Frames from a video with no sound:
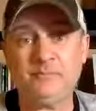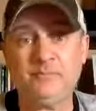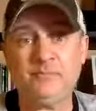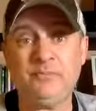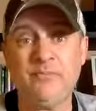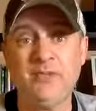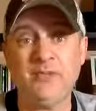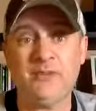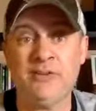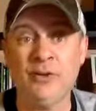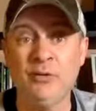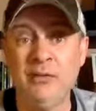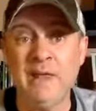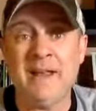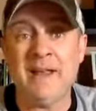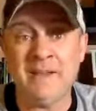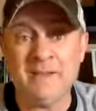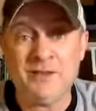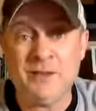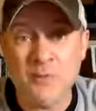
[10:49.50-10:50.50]
So
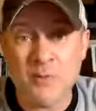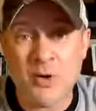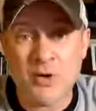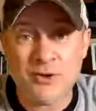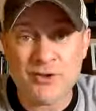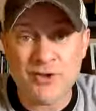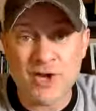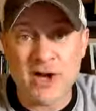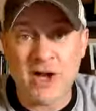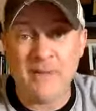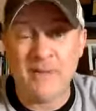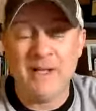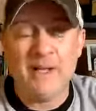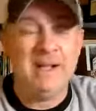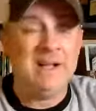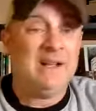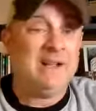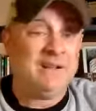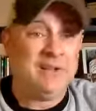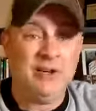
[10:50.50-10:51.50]
let us do our job.
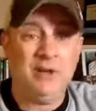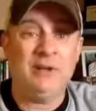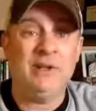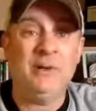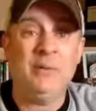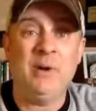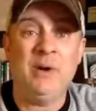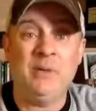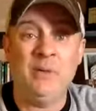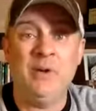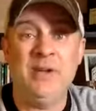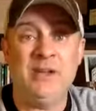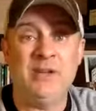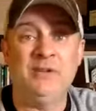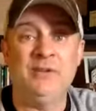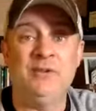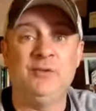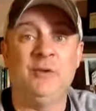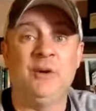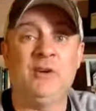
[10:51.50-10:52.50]
The only way we
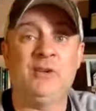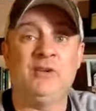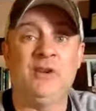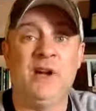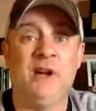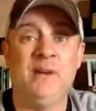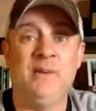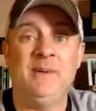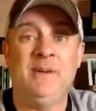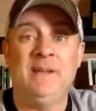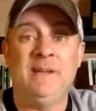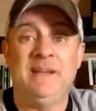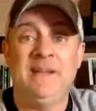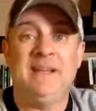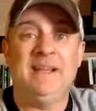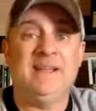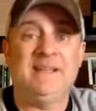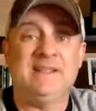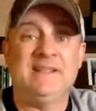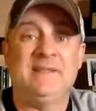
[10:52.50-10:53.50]
can do our job
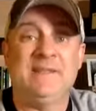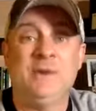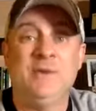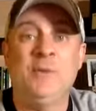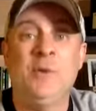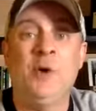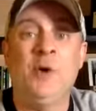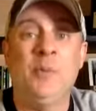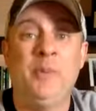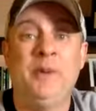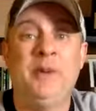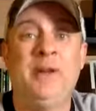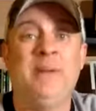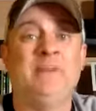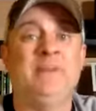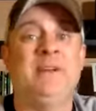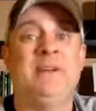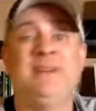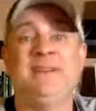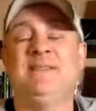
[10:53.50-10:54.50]
is if you open up
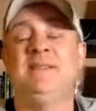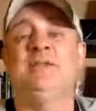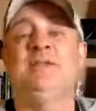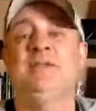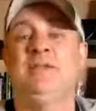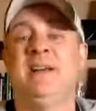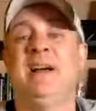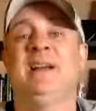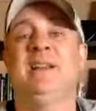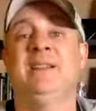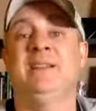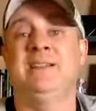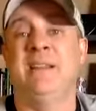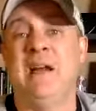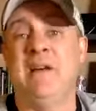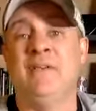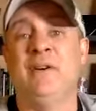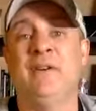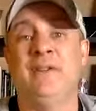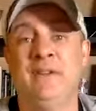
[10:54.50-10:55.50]
to us and you tell us
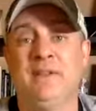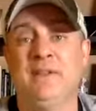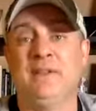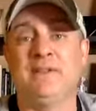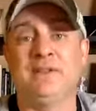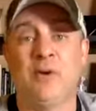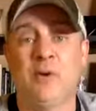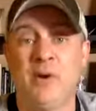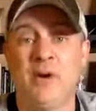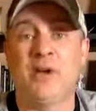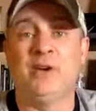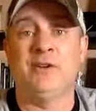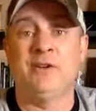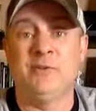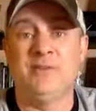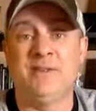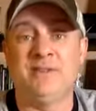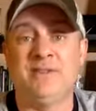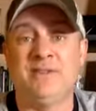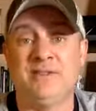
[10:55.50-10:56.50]
everything that's going on in your
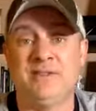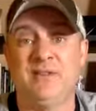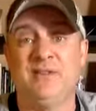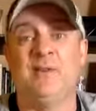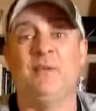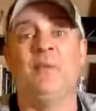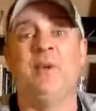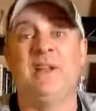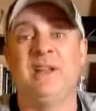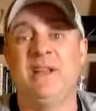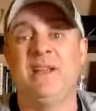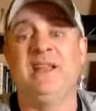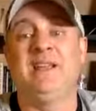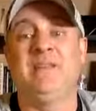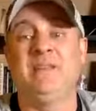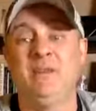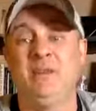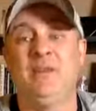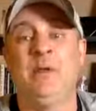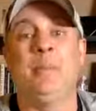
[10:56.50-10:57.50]
business so that we can
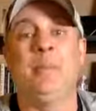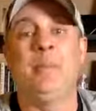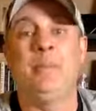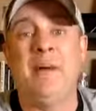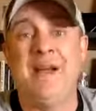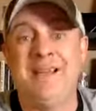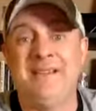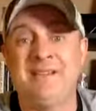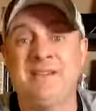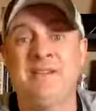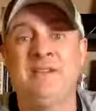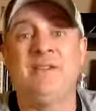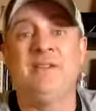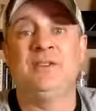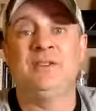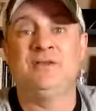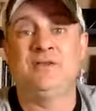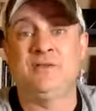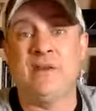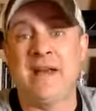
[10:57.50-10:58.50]
give you the best
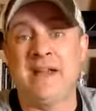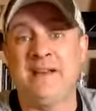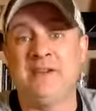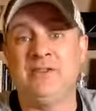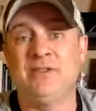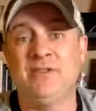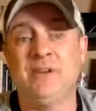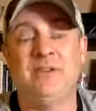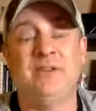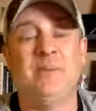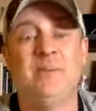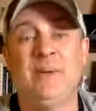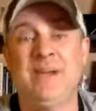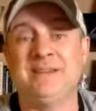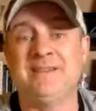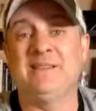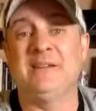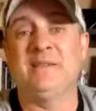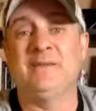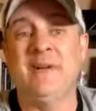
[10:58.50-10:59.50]
strategy and the
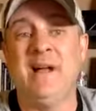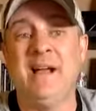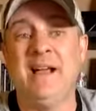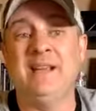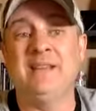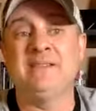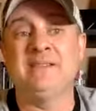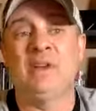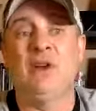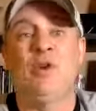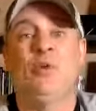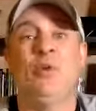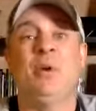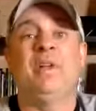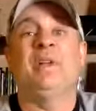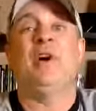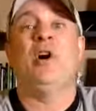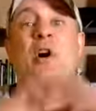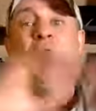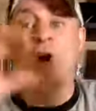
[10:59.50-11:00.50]
best advice
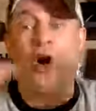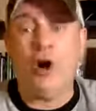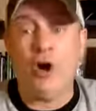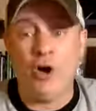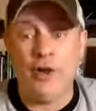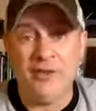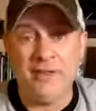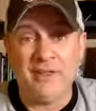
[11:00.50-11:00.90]
with all the